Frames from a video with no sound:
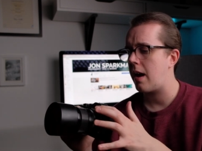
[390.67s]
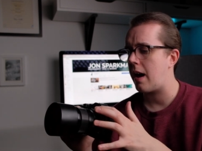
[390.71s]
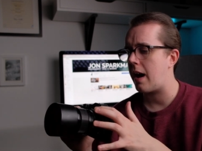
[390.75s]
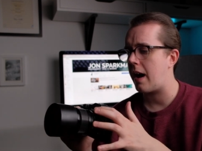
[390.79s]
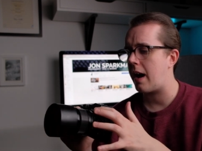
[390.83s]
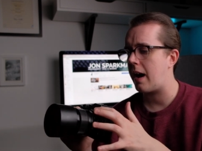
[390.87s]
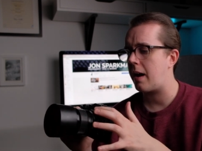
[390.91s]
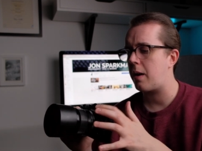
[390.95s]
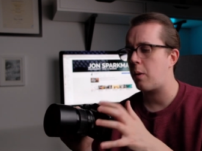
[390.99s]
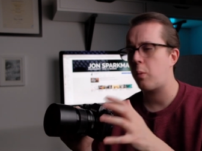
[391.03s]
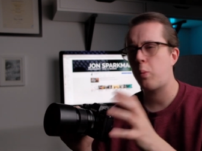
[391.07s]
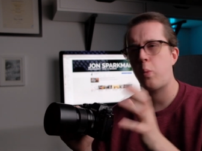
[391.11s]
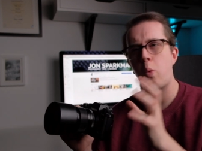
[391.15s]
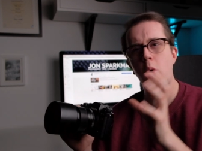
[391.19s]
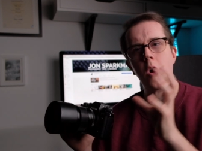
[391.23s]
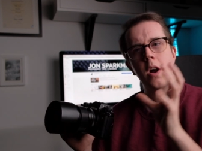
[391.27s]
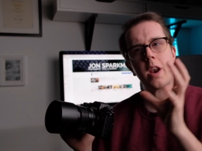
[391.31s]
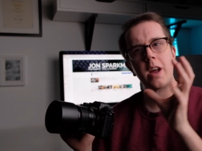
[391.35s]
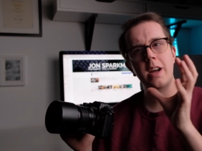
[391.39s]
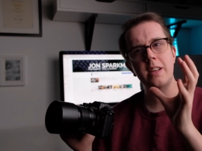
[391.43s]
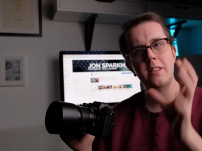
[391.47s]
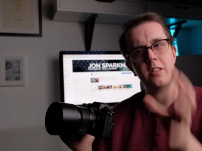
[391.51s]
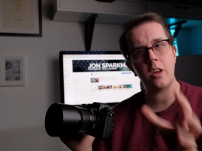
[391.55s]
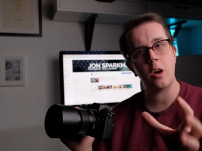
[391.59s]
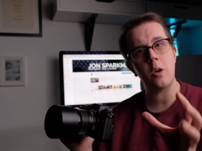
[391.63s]
And what
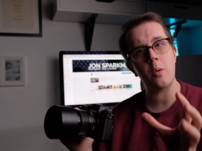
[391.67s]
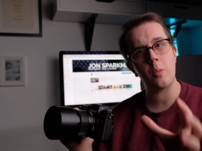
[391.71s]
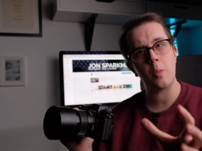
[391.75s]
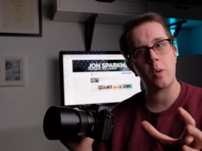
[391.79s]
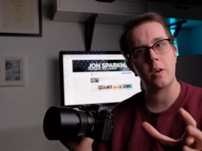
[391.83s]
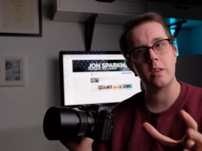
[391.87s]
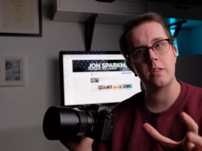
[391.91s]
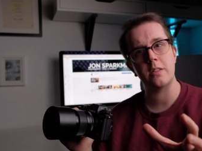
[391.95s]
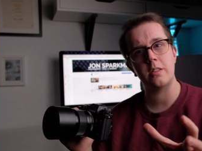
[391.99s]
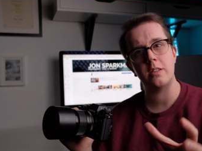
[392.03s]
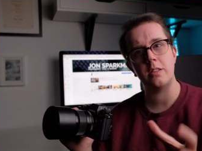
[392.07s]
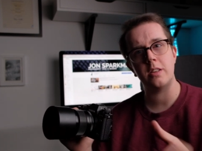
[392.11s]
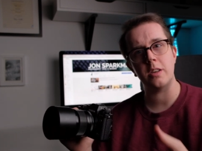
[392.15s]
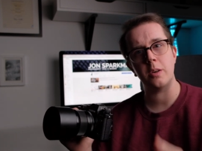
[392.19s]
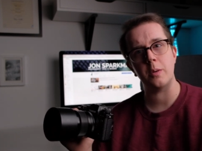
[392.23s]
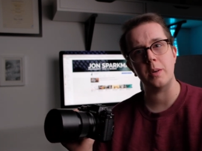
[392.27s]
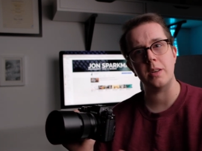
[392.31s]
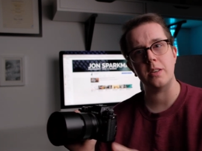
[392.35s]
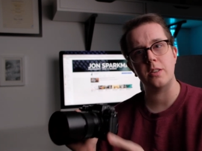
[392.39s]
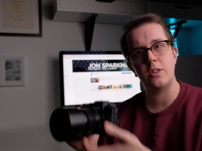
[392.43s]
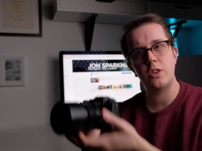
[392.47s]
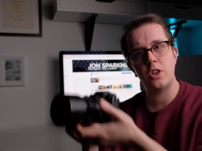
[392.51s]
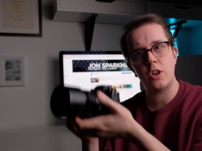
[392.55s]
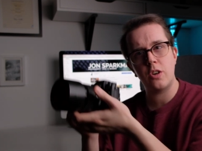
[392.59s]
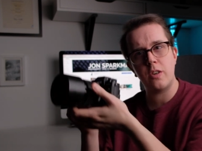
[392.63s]
I don't want to do
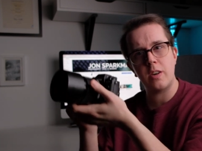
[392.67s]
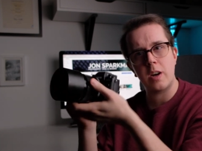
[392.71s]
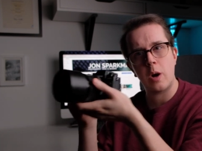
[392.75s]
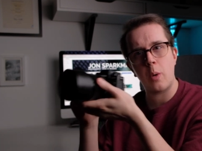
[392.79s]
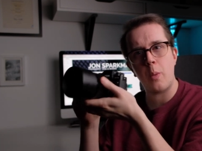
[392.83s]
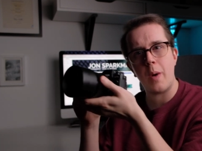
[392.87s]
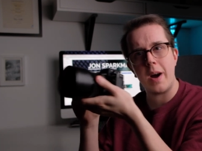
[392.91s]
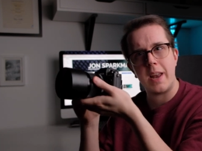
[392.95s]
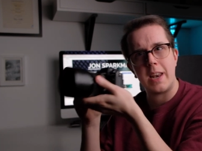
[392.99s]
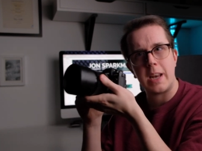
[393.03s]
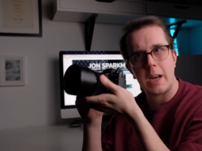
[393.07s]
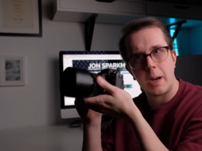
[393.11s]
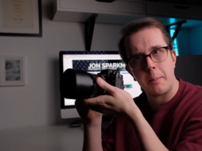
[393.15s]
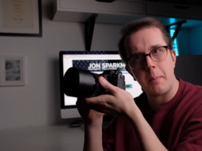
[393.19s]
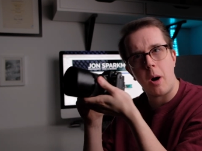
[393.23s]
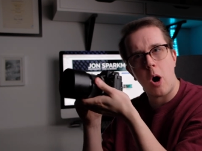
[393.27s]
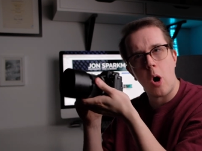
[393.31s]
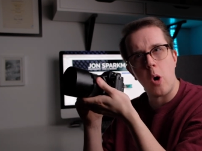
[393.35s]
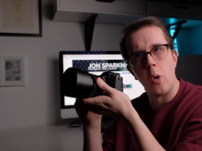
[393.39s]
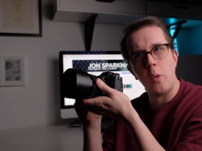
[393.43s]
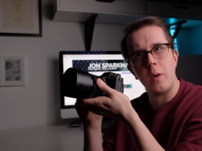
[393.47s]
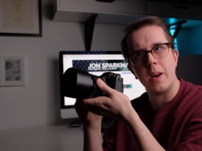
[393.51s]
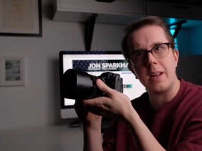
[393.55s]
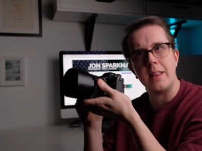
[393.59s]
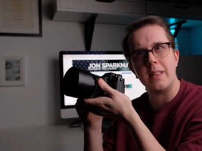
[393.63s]
is during a wedding I'm
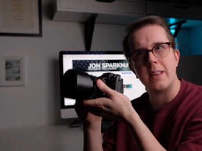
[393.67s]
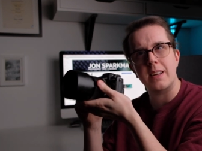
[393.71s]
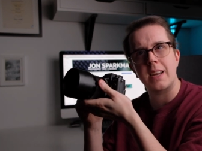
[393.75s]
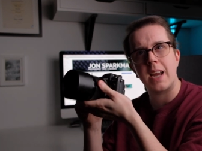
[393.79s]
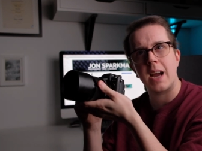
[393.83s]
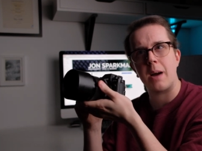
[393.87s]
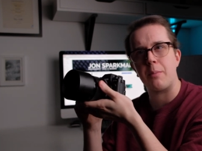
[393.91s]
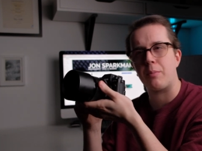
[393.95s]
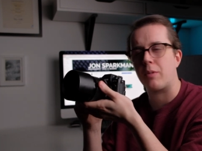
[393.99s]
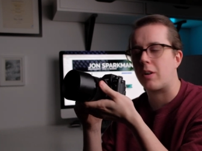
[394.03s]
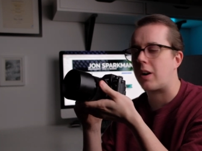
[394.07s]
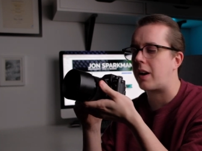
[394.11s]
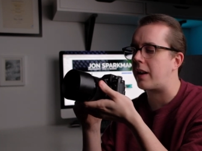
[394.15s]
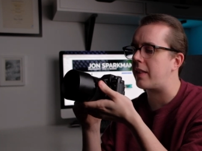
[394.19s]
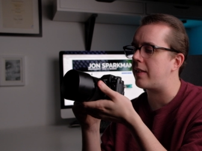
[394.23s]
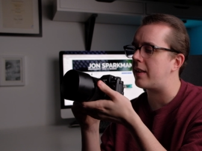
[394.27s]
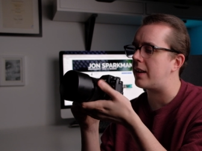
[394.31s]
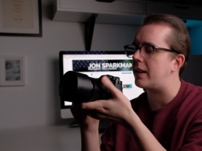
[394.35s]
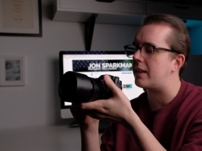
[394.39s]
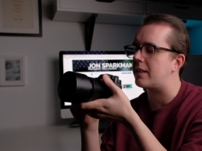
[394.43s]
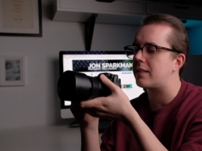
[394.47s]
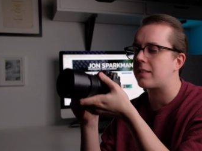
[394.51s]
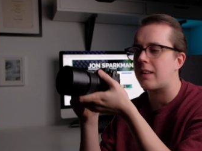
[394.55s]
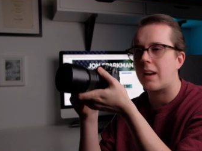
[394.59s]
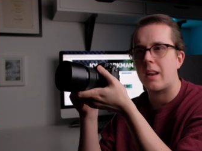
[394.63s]
holding the camera like
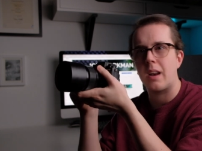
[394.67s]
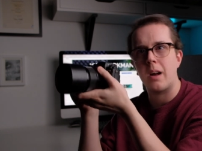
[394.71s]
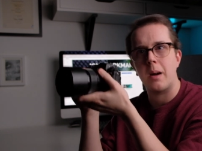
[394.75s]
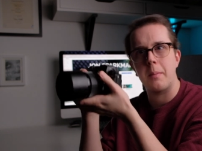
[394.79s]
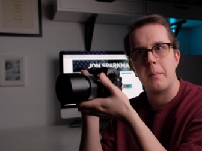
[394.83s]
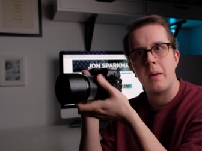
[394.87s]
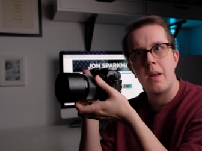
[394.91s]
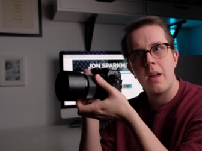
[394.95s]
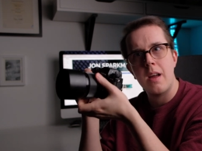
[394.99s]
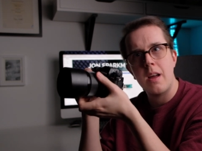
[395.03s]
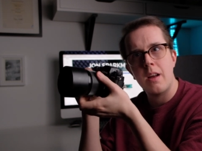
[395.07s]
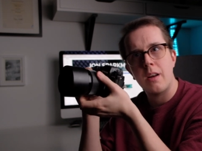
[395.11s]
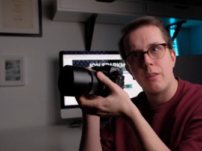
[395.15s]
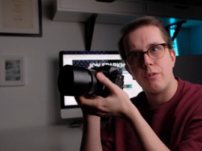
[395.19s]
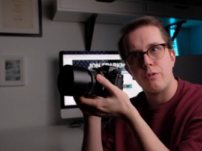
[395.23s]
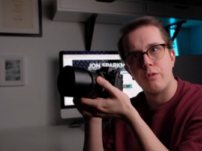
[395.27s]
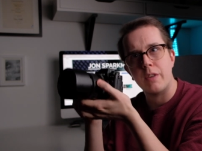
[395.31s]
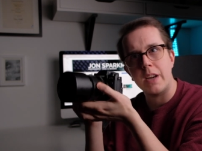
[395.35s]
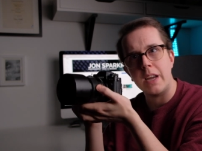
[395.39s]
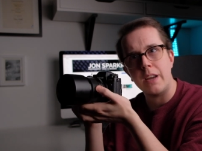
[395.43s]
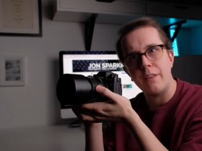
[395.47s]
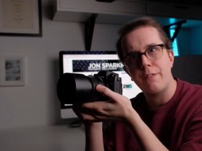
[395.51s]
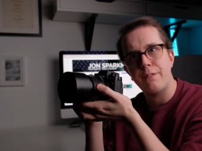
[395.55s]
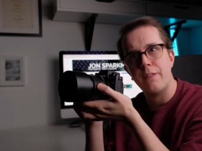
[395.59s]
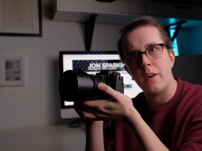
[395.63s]
this and I'm
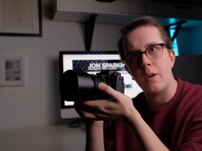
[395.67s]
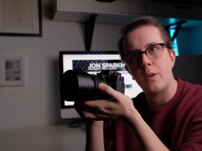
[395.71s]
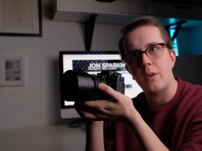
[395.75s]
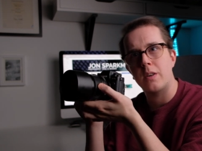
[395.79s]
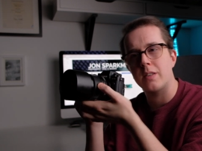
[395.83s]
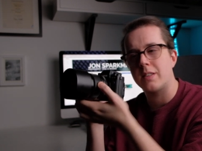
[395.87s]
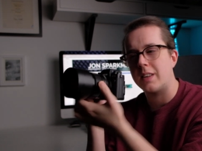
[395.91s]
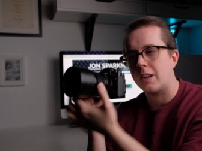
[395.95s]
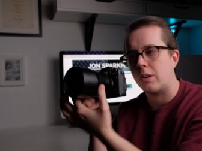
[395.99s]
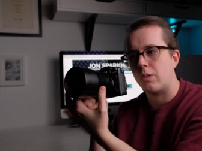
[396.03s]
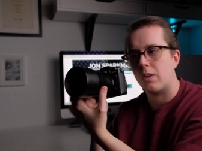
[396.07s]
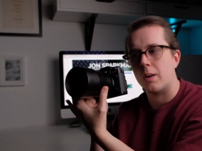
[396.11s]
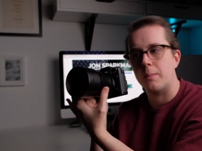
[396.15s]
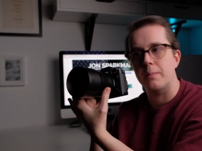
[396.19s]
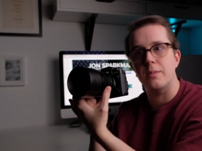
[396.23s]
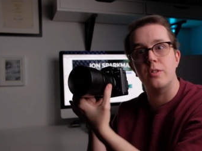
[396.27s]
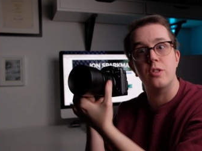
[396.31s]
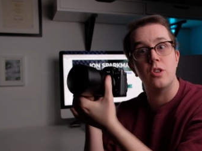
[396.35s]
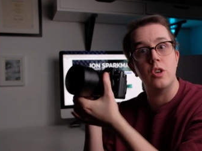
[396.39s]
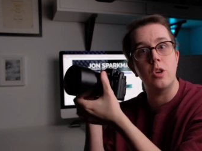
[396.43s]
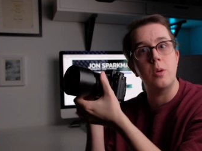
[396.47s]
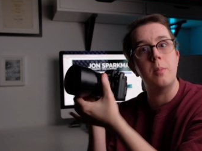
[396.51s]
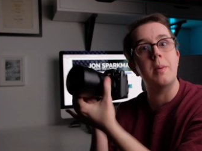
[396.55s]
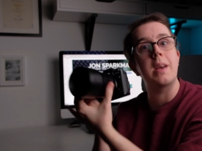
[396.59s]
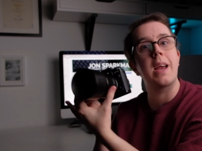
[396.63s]
refocusing or I'm
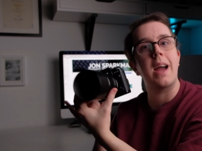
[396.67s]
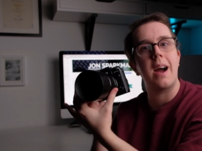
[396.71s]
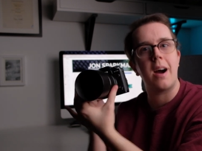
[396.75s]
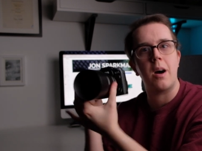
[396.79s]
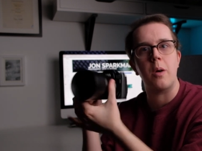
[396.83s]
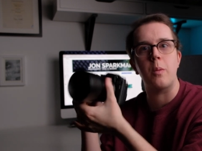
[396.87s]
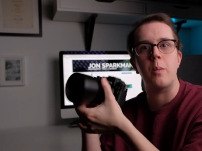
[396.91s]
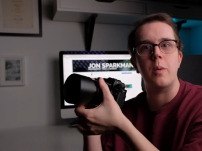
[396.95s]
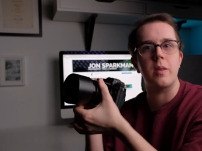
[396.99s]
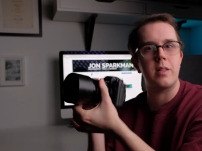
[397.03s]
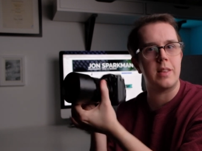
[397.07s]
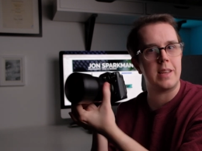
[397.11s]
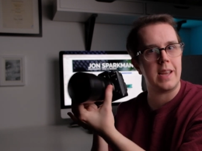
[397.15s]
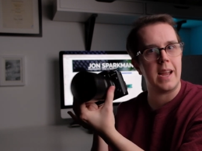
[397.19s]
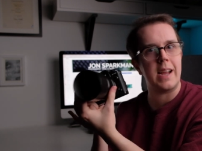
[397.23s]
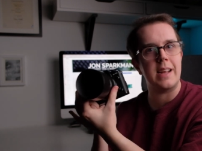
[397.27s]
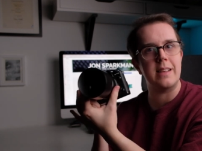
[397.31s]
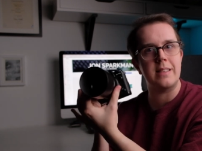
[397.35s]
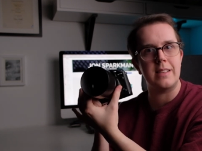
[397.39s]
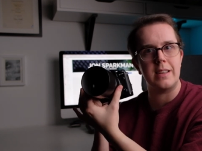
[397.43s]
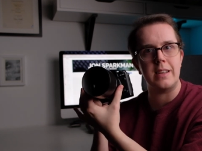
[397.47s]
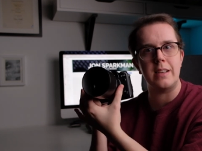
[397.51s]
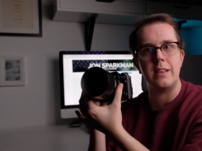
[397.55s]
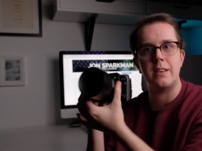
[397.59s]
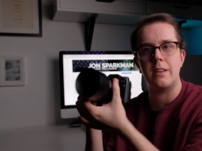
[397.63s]
zooming out with the
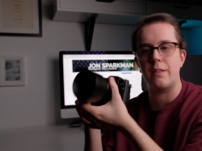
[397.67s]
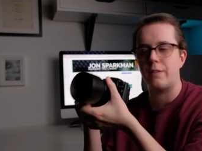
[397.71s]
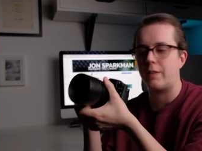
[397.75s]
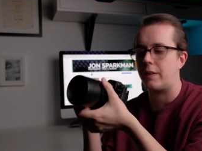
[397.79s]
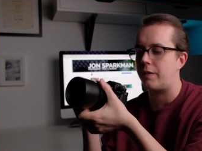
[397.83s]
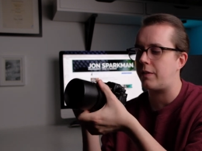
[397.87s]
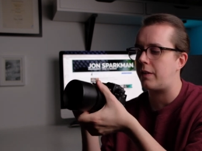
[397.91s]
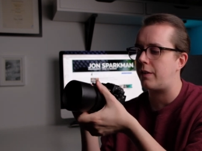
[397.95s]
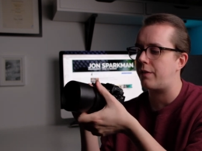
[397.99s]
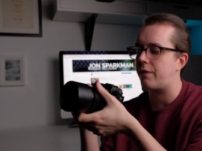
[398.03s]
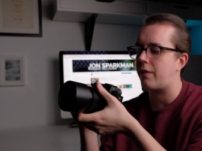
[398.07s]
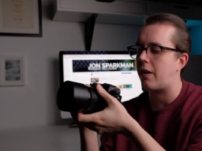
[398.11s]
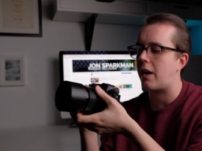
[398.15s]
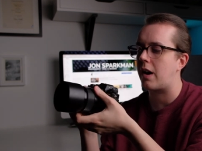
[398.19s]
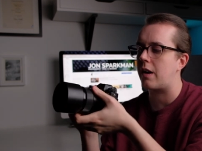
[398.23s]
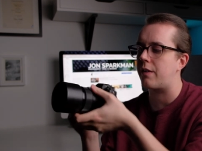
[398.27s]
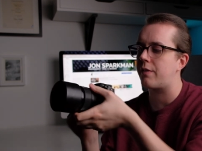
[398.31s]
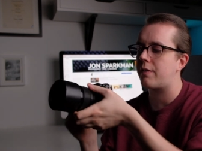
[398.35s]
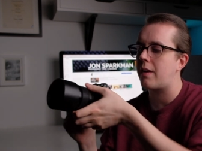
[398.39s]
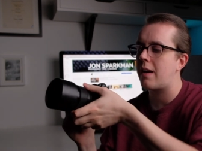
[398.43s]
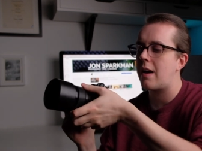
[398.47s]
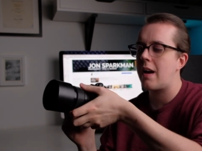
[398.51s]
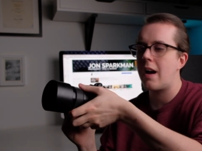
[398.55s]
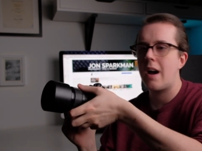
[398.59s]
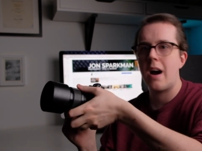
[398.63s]
18 to 55